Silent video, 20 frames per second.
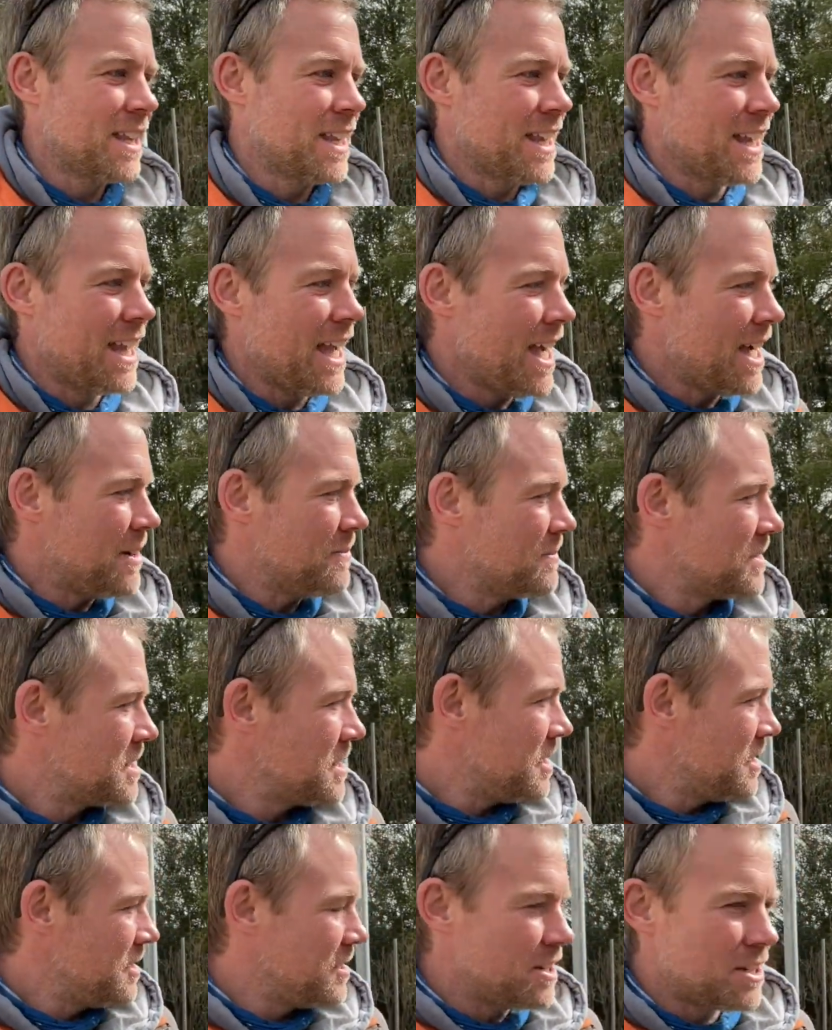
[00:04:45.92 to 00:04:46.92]
Yeah,
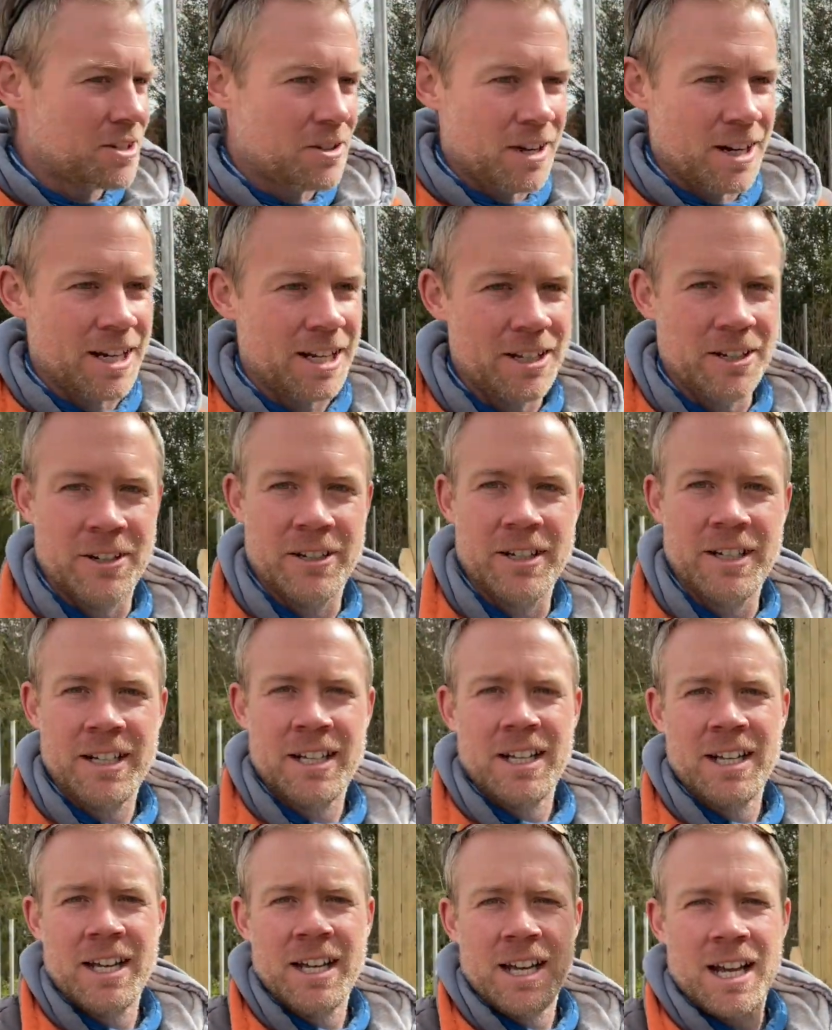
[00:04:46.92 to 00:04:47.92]
so just cracking on.
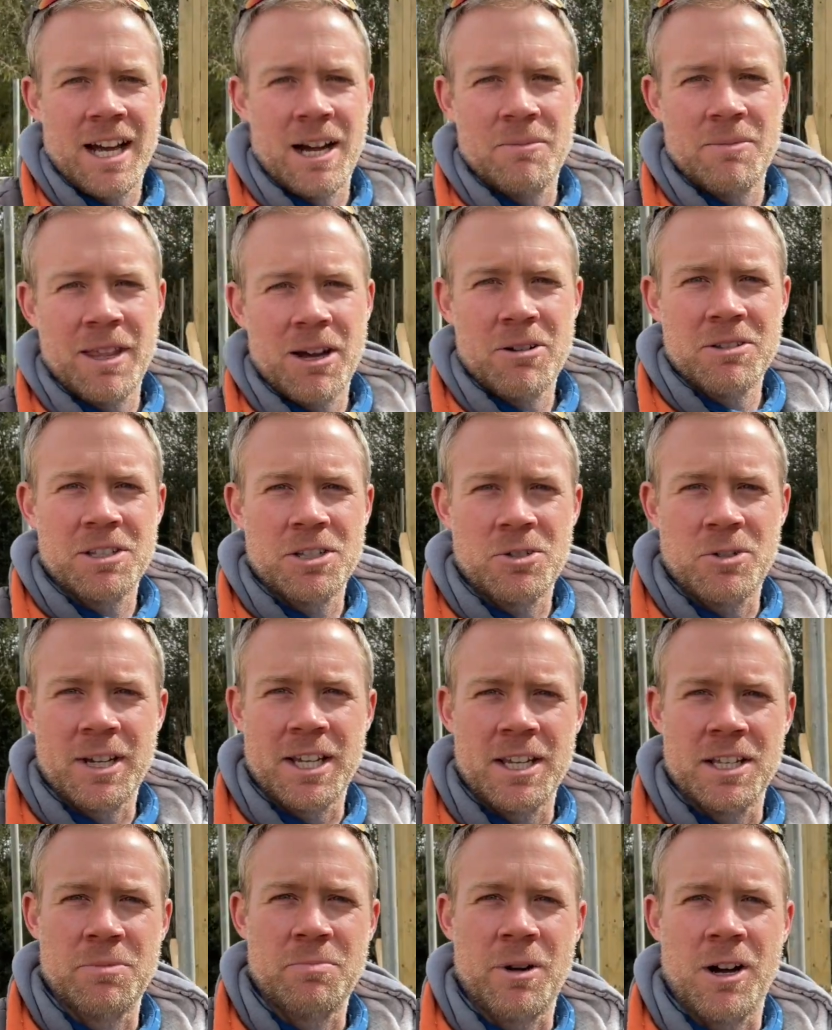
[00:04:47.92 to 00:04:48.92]
That was the
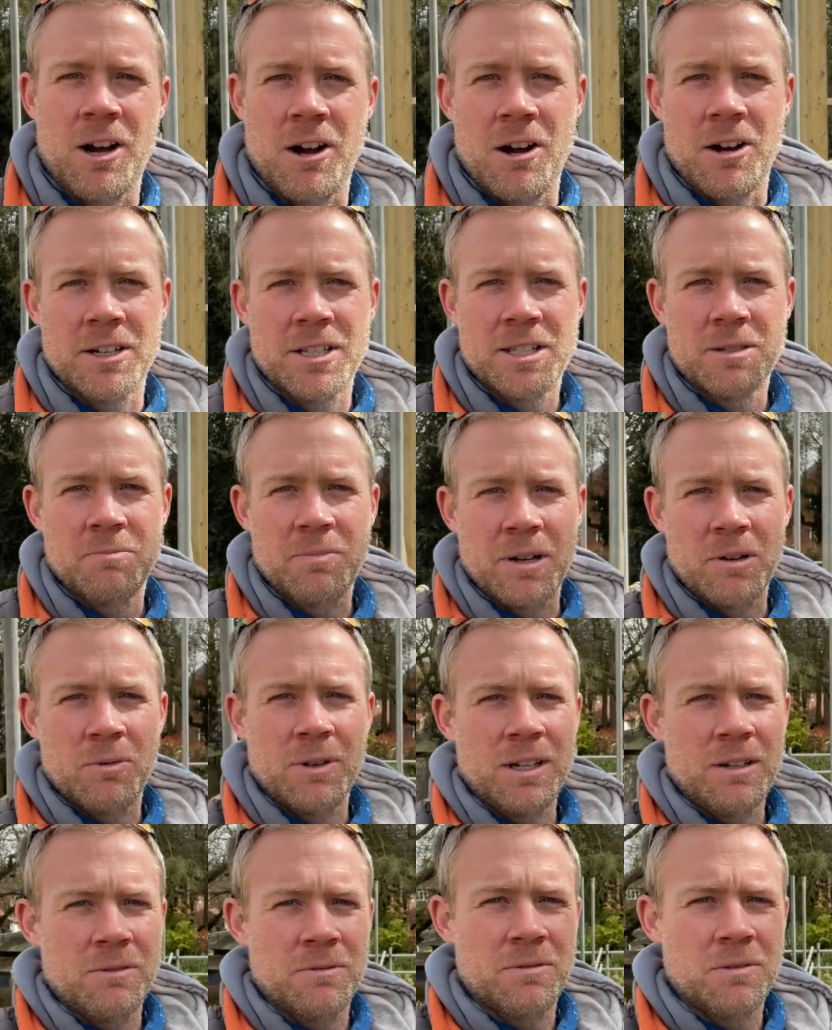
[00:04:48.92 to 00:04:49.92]
trickiest part, but
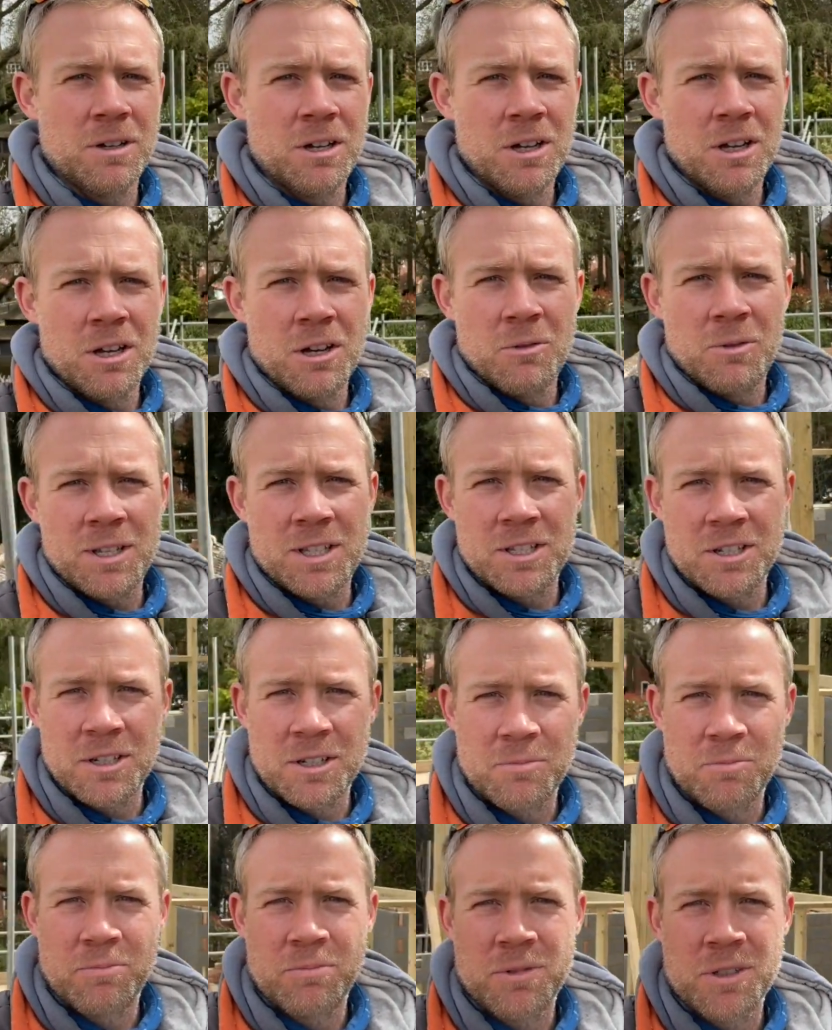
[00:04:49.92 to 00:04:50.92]
we took
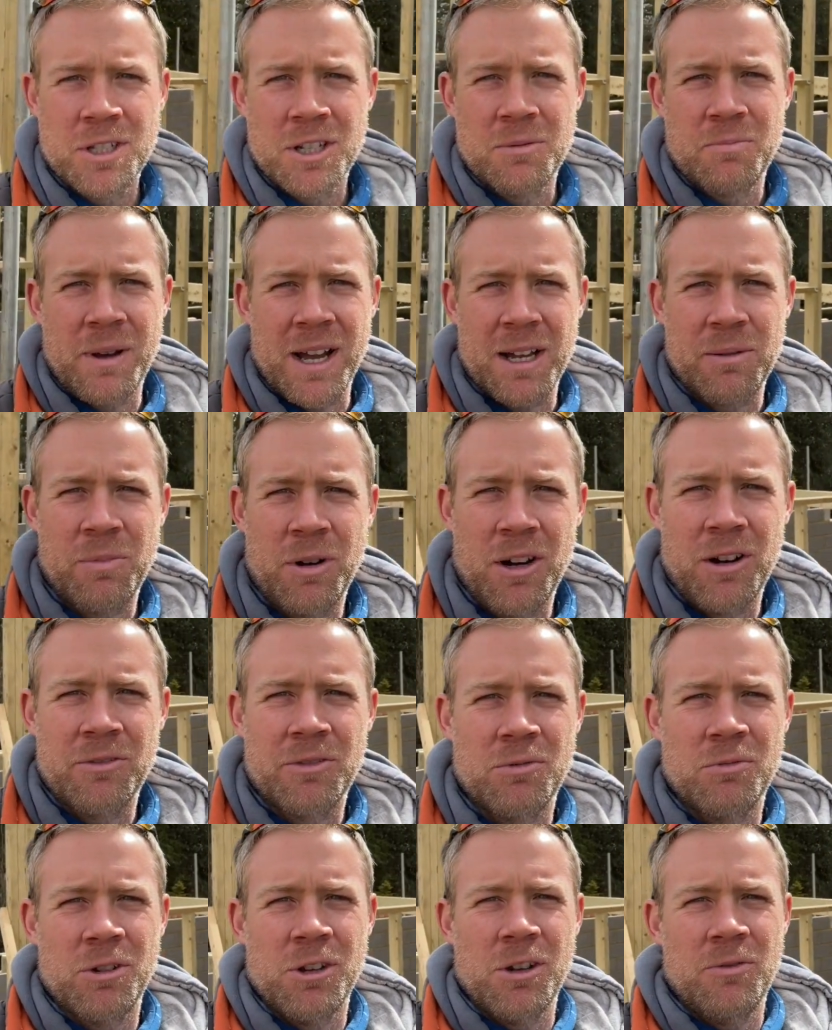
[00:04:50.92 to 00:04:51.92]
back part of
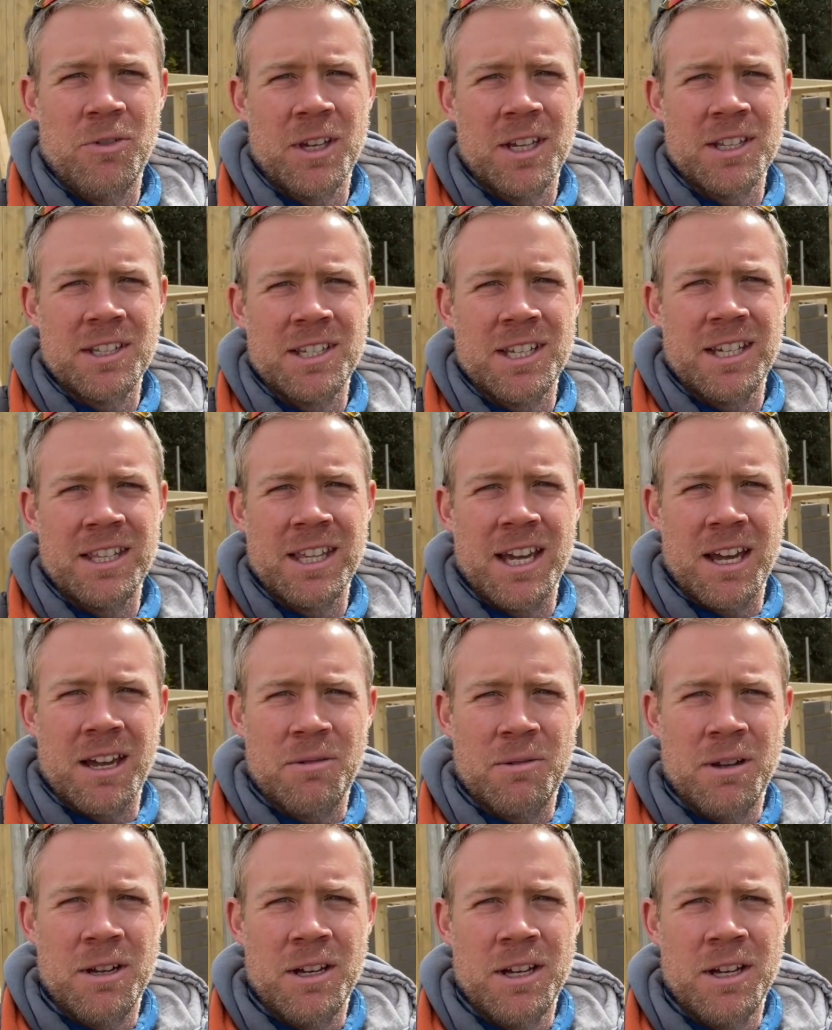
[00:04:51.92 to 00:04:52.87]
the roof, you can see there,